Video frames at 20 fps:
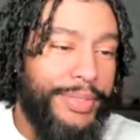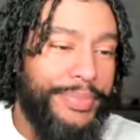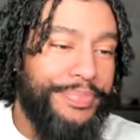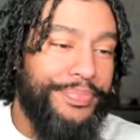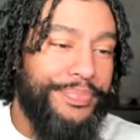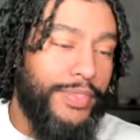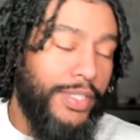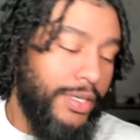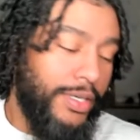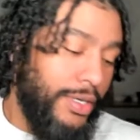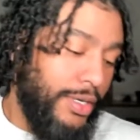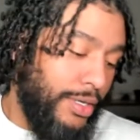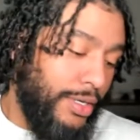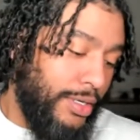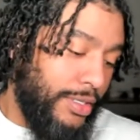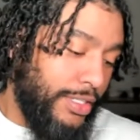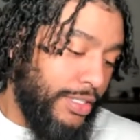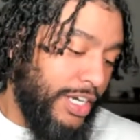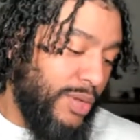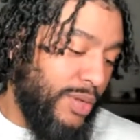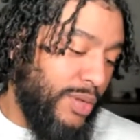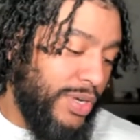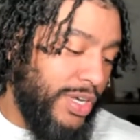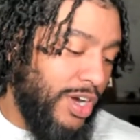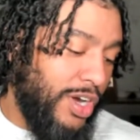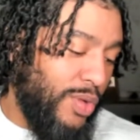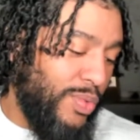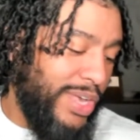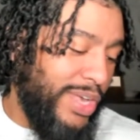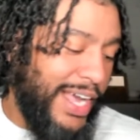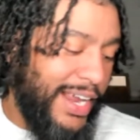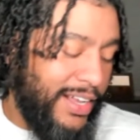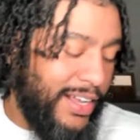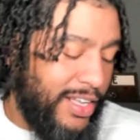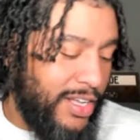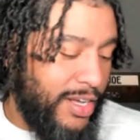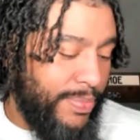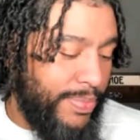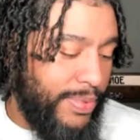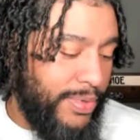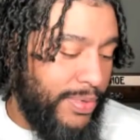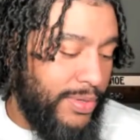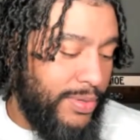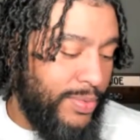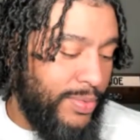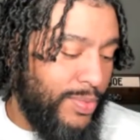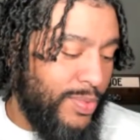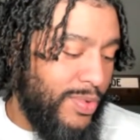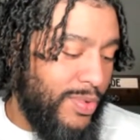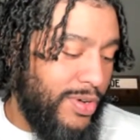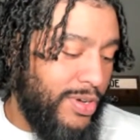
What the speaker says: Yeah, well, there we go. We got a couple.